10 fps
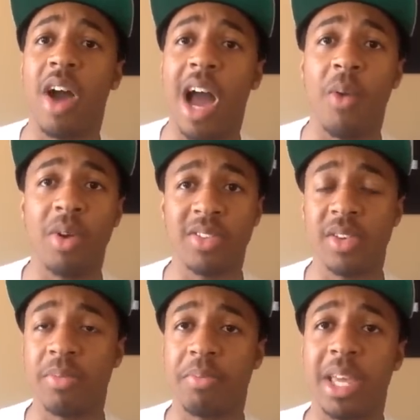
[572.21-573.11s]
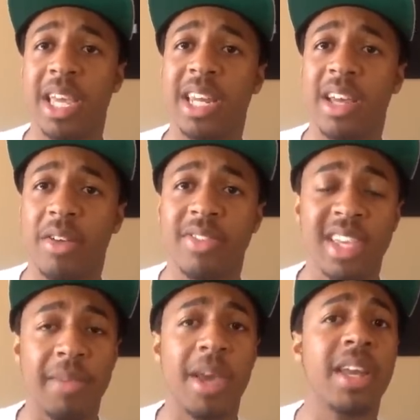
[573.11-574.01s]
How was it being a
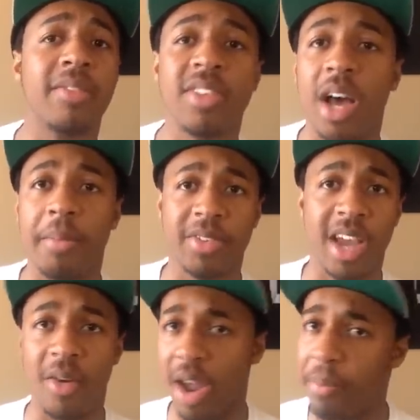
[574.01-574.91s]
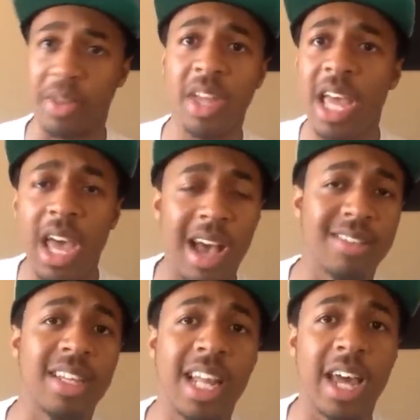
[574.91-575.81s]
teammate of Thomas Howard? I'm going to
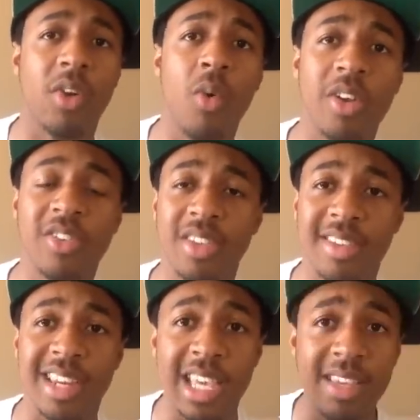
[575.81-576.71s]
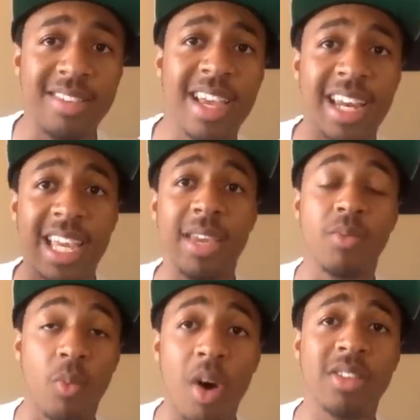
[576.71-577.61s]
ask a lot of questions. And he said
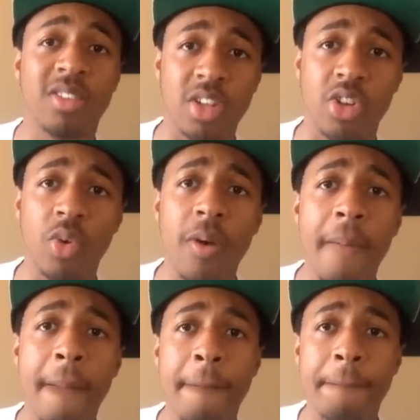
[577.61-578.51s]
he wants to do it,